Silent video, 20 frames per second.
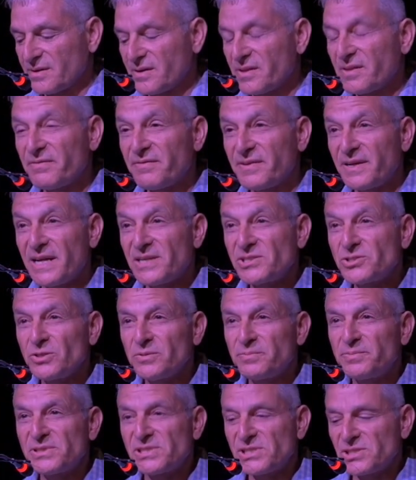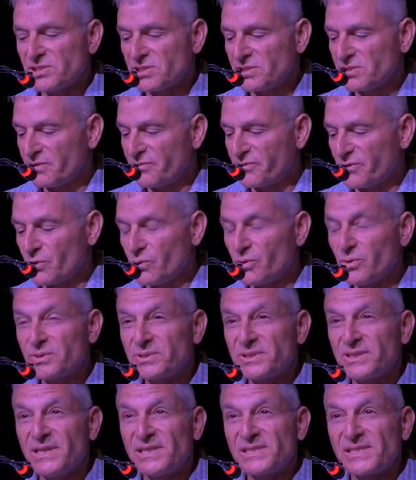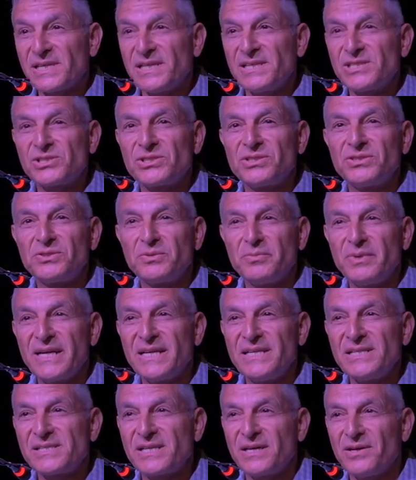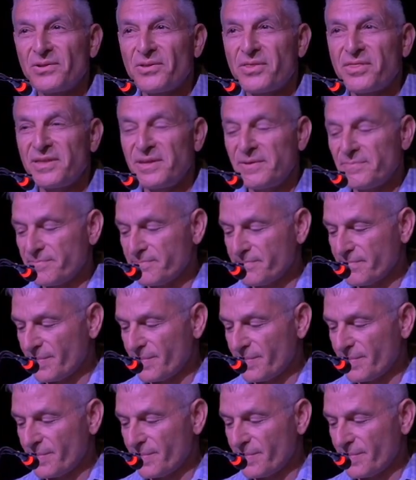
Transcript: the financial position of your organization remains healthy.